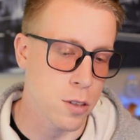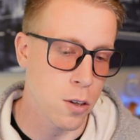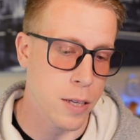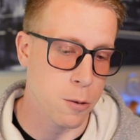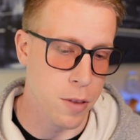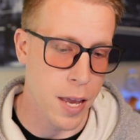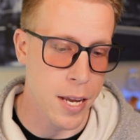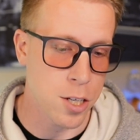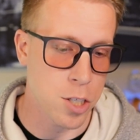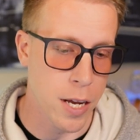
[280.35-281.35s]
you know, like with
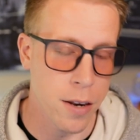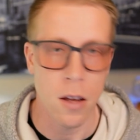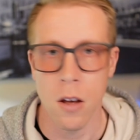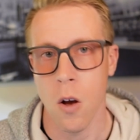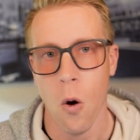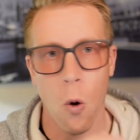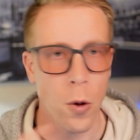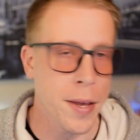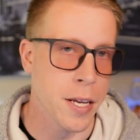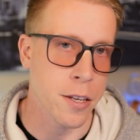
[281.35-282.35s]
HeyGen, or they can